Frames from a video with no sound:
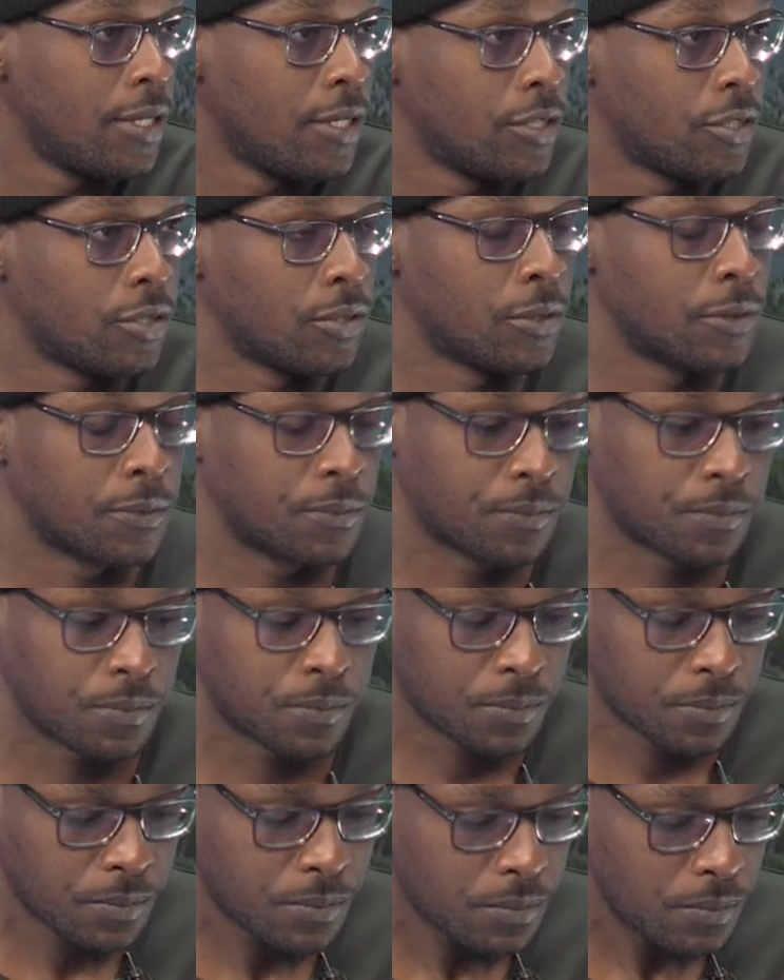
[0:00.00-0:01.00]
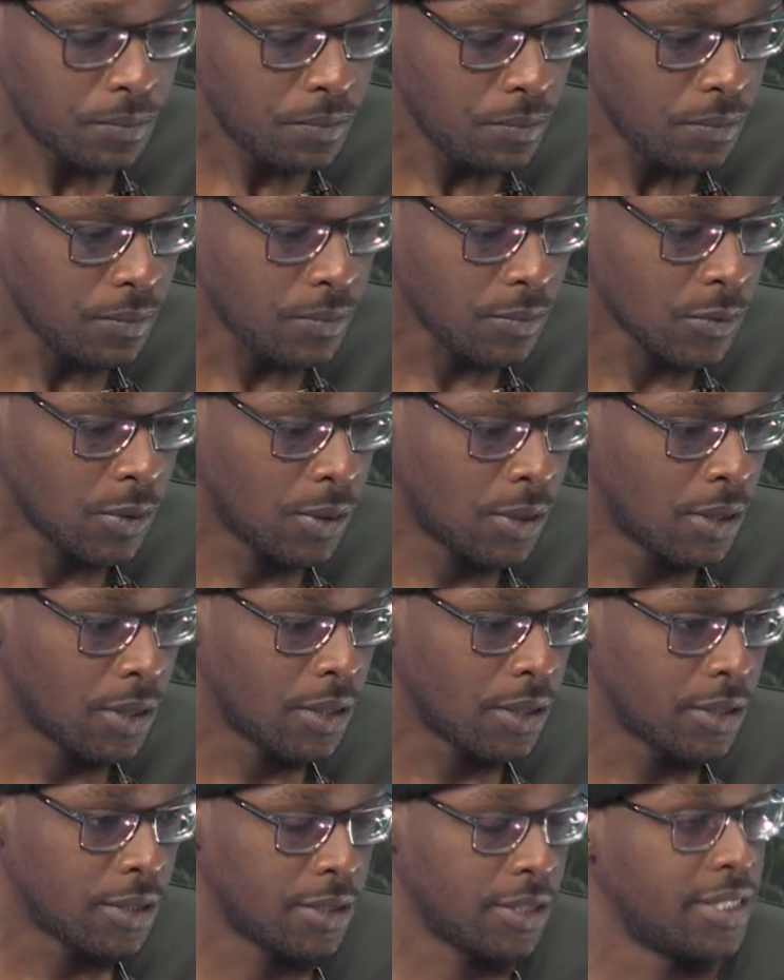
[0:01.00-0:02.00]
So
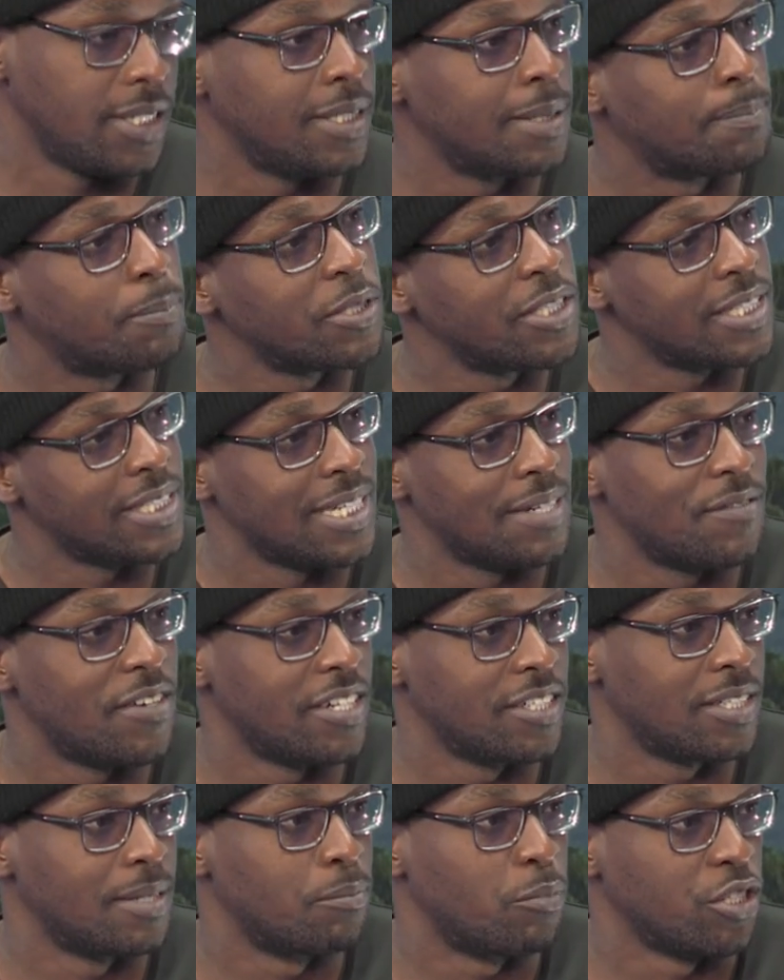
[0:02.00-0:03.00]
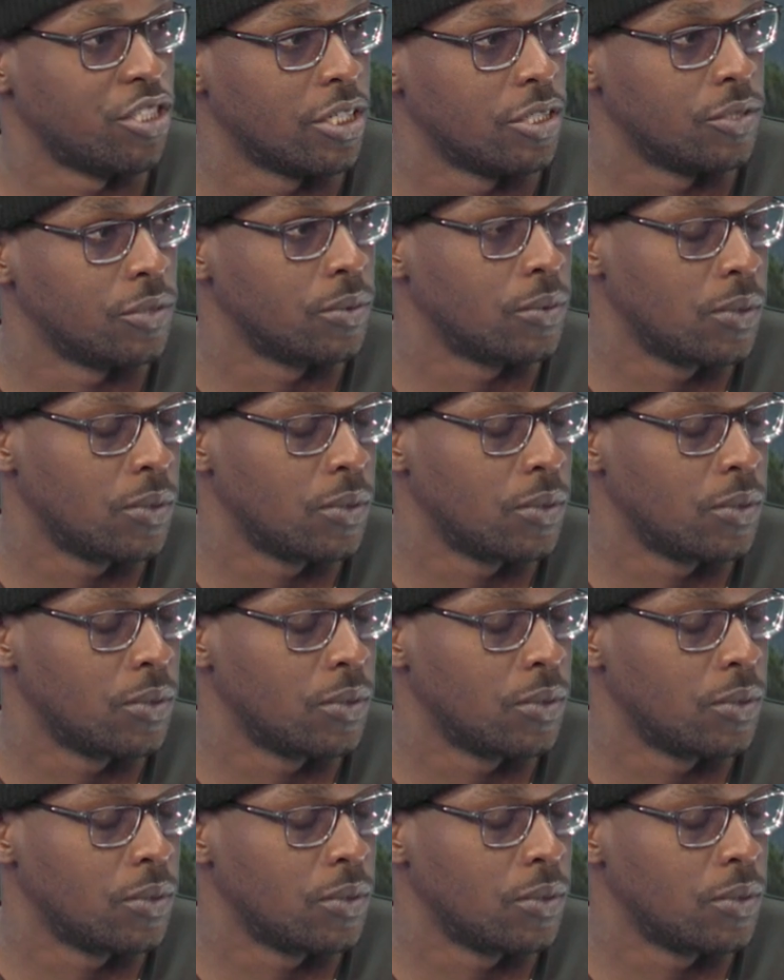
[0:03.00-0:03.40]
you need to put yourself under some pressure too.